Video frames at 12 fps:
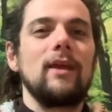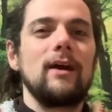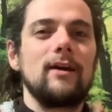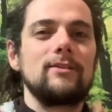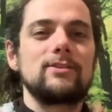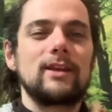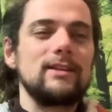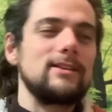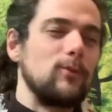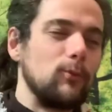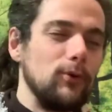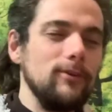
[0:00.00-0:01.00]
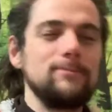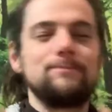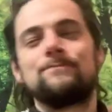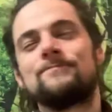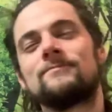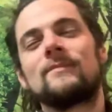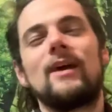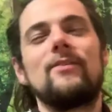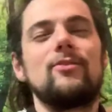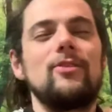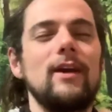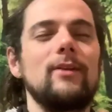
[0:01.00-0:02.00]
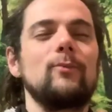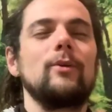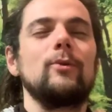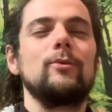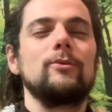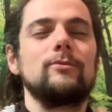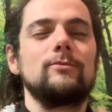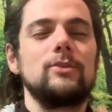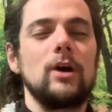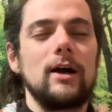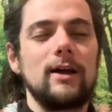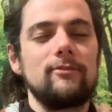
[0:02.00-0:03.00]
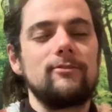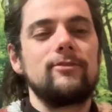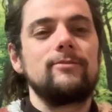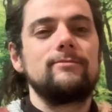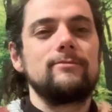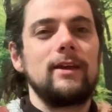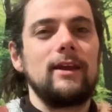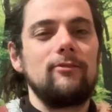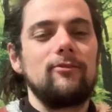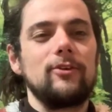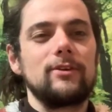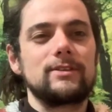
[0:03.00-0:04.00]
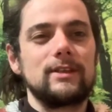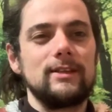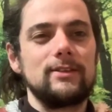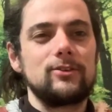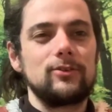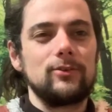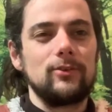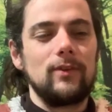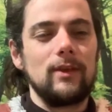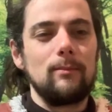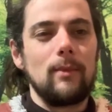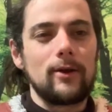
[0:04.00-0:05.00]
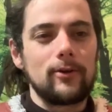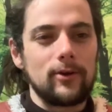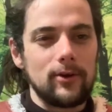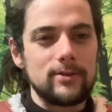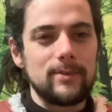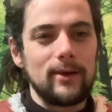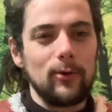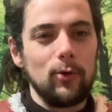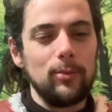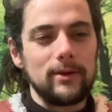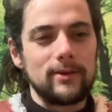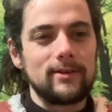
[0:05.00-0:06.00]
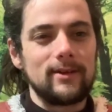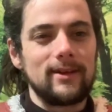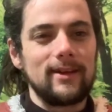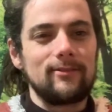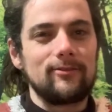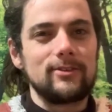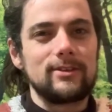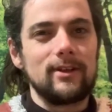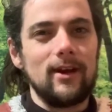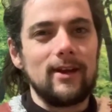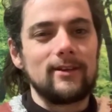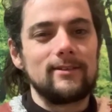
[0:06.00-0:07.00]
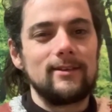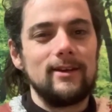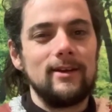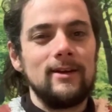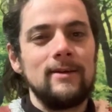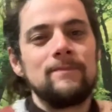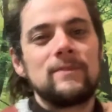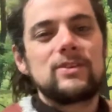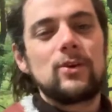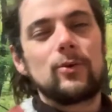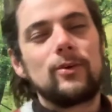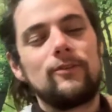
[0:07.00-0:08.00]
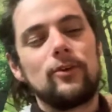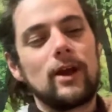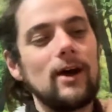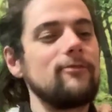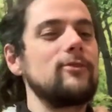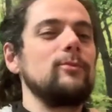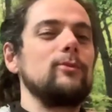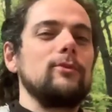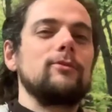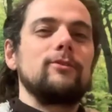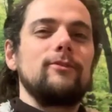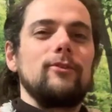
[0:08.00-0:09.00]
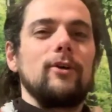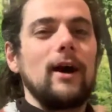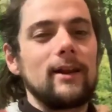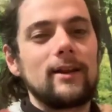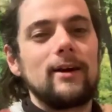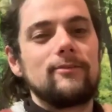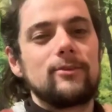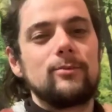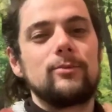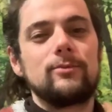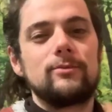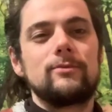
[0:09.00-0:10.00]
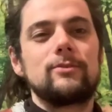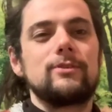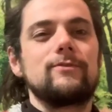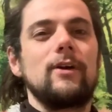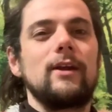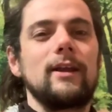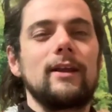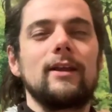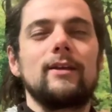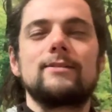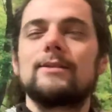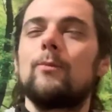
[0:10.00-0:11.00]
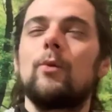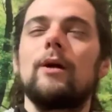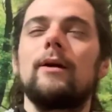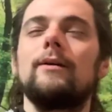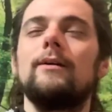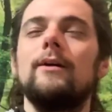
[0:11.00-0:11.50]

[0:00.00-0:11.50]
just to get us in the mood, and then we will dive headfirst into the microcosmic orbit again for tonight. So if you're comfortable or if you're uncomfortable, just finding somewhere,